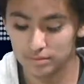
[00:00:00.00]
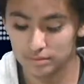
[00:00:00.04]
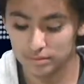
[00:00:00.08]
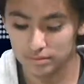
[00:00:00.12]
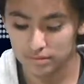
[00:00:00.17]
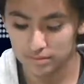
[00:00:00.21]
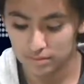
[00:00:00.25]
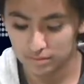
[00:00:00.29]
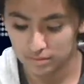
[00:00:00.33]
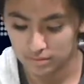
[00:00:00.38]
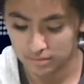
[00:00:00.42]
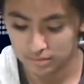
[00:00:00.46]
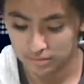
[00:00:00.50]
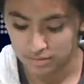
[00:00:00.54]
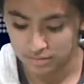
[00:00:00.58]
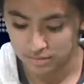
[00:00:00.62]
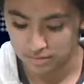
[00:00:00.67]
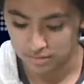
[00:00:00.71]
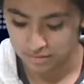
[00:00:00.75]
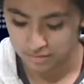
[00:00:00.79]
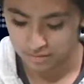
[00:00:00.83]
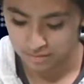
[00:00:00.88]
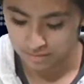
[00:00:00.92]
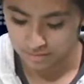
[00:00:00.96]

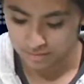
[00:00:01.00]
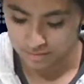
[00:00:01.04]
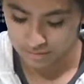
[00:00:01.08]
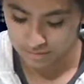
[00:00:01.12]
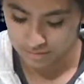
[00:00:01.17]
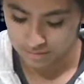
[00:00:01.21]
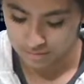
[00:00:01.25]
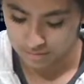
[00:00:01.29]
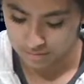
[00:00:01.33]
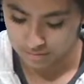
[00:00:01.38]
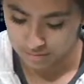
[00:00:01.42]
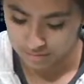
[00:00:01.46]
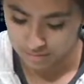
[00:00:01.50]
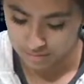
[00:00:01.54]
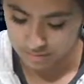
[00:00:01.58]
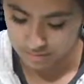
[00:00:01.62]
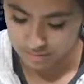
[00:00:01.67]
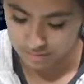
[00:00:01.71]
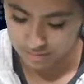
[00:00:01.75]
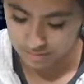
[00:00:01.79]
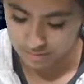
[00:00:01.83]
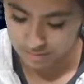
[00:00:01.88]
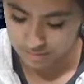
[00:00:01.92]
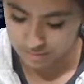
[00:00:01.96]

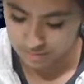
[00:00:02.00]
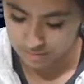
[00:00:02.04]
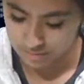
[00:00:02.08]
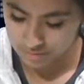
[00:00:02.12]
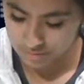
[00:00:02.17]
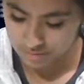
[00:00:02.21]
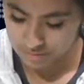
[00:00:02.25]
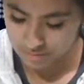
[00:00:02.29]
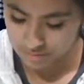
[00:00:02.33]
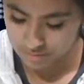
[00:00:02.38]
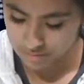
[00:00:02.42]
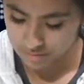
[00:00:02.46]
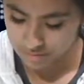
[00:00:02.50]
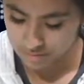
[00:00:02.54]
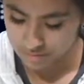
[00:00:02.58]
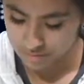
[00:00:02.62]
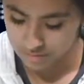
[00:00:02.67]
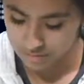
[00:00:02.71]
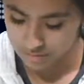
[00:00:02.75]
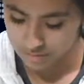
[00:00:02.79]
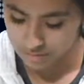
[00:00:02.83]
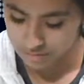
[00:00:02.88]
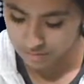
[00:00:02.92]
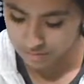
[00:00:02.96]

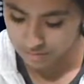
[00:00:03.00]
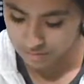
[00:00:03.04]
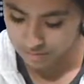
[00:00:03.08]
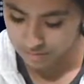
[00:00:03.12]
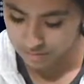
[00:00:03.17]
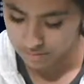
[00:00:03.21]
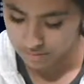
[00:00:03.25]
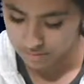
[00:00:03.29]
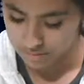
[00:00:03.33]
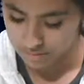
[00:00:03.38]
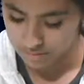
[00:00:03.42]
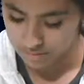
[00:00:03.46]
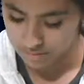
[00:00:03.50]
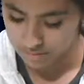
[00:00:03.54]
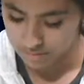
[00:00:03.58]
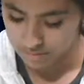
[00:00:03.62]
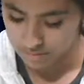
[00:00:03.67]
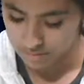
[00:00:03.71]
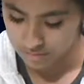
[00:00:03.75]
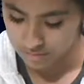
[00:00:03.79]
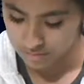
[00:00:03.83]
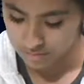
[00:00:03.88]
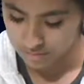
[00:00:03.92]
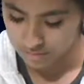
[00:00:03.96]

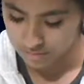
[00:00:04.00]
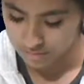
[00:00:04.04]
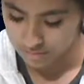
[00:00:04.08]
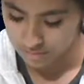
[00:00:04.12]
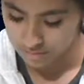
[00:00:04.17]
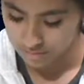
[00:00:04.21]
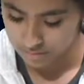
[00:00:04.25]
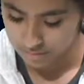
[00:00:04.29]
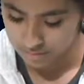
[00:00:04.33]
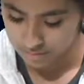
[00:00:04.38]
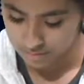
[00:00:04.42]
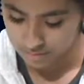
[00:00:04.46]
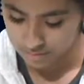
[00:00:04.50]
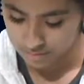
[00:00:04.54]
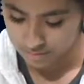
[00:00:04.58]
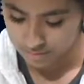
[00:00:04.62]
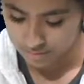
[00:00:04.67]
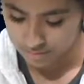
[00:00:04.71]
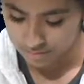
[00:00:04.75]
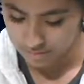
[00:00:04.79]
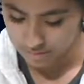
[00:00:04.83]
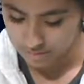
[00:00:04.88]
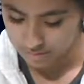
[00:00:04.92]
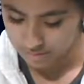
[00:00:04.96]

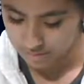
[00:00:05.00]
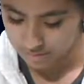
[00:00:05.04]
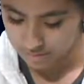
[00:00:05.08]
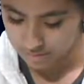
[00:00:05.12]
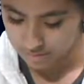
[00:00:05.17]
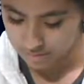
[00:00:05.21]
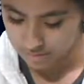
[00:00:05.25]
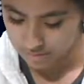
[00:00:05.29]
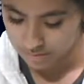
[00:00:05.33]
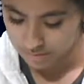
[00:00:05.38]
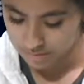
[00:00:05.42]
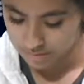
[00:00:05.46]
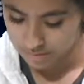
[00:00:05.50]
The person shown says nothing.